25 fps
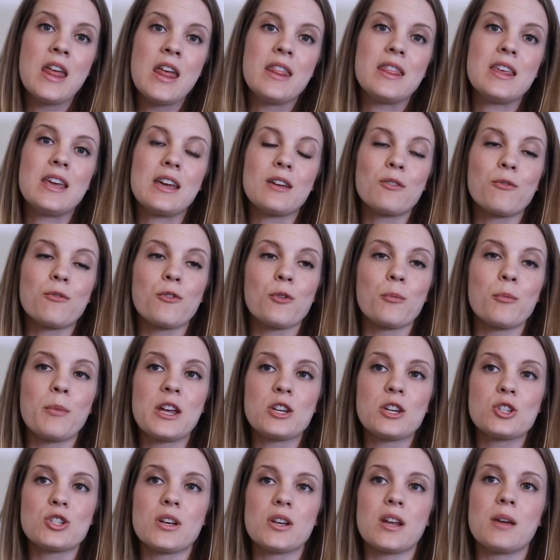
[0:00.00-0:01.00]
the
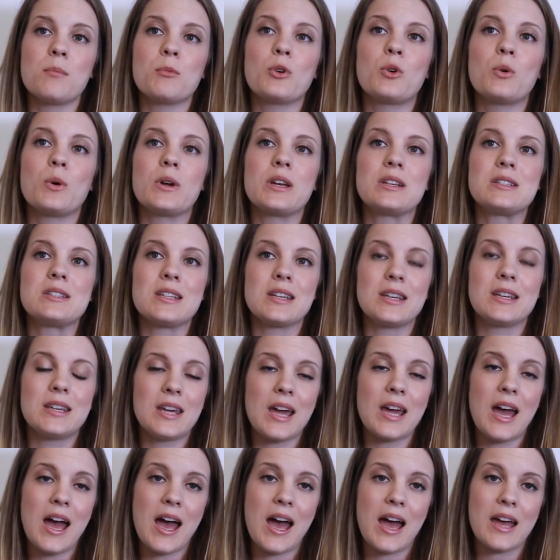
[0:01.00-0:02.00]
information I'm going to
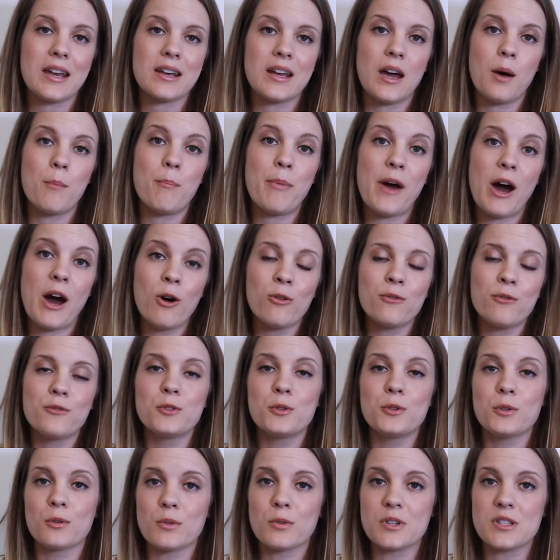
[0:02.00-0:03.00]
get about
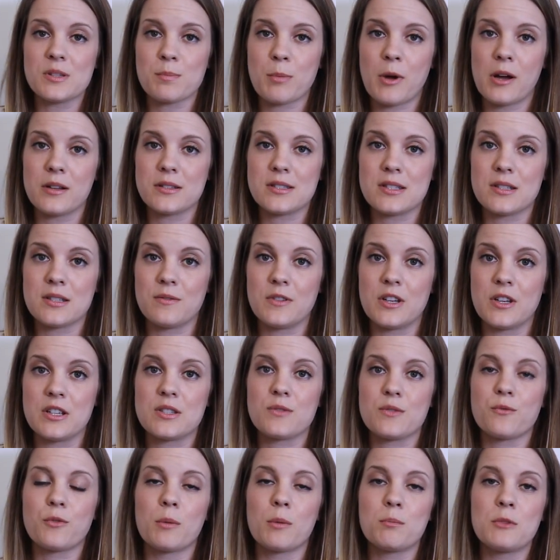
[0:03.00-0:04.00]
fluid
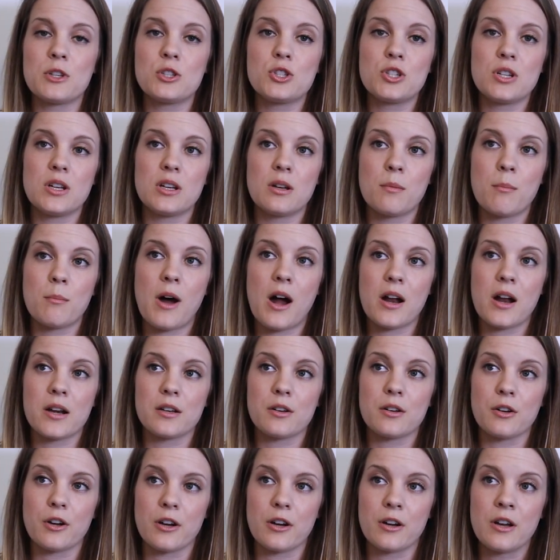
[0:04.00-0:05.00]
responsiveness from the Cheetah
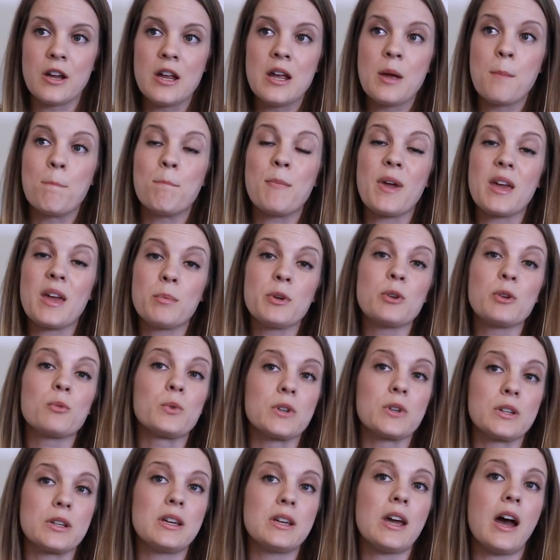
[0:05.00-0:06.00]
monitor may be
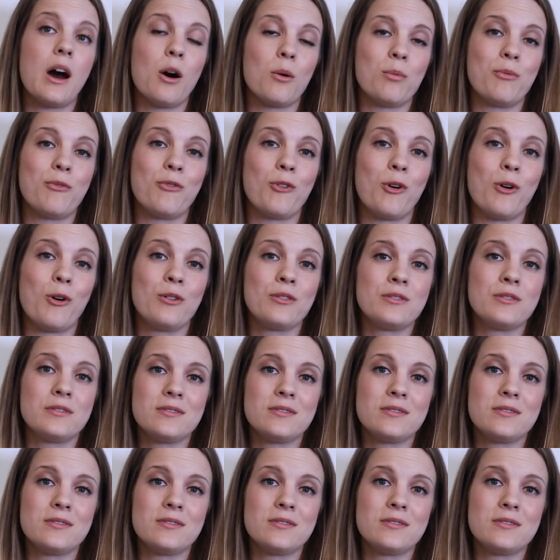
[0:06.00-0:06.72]
really helpful.